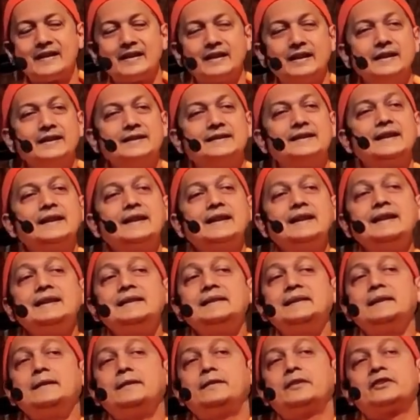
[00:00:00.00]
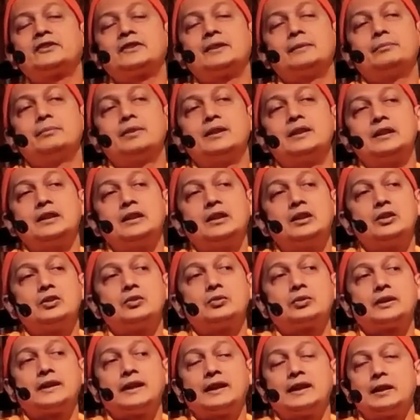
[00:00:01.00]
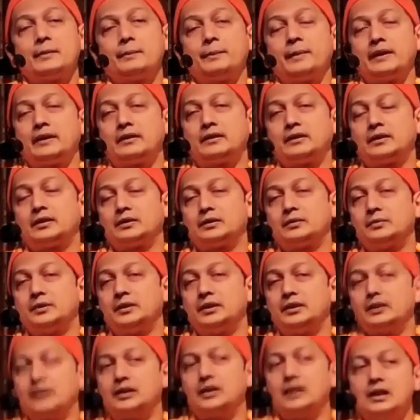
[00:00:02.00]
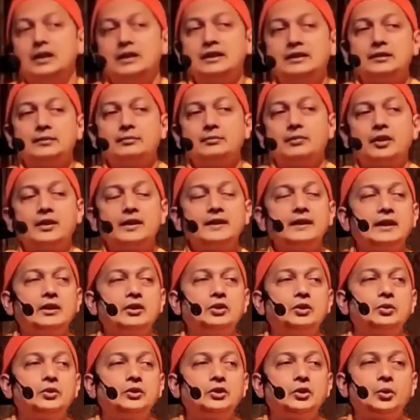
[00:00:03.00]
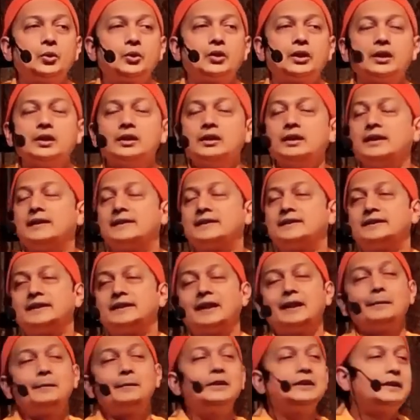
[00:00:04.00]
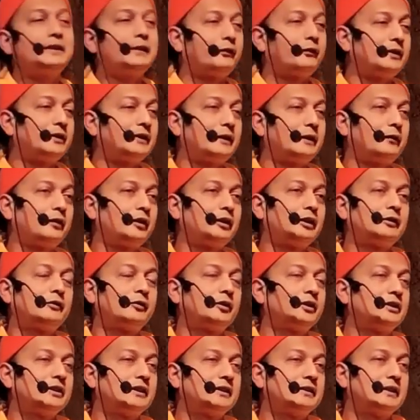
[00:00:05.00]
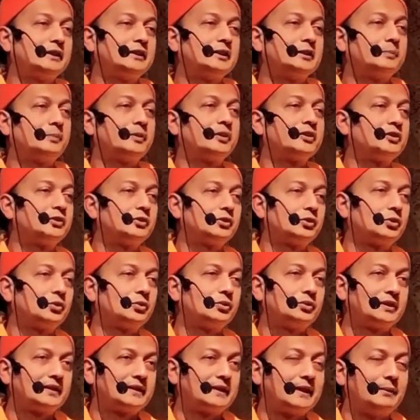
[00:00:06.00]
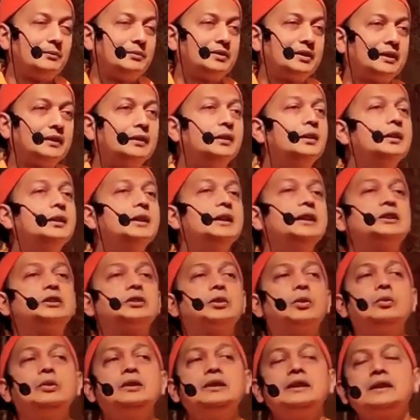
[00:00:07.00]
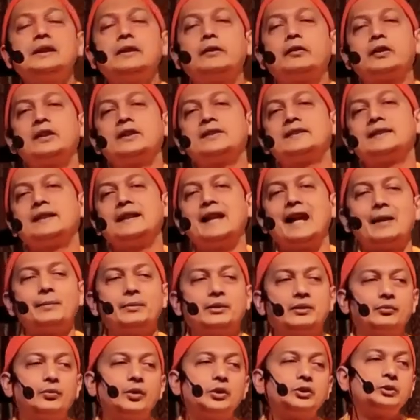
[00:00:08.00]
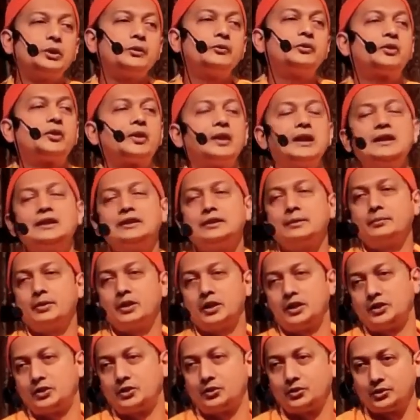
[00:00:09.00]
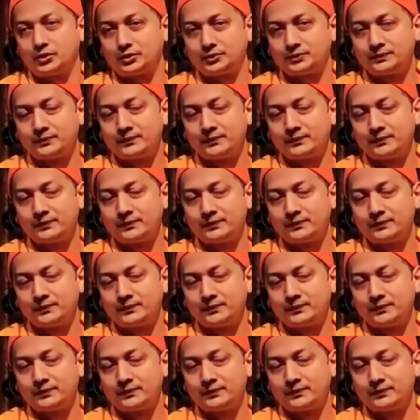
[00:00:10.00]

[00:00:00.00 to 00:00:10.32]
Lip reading: It's easy for somebody to get up early in the morning and do yoga. It's terribly difficult for the other person to do the same thing. It's only a difference in habit, what you have trained the body to do.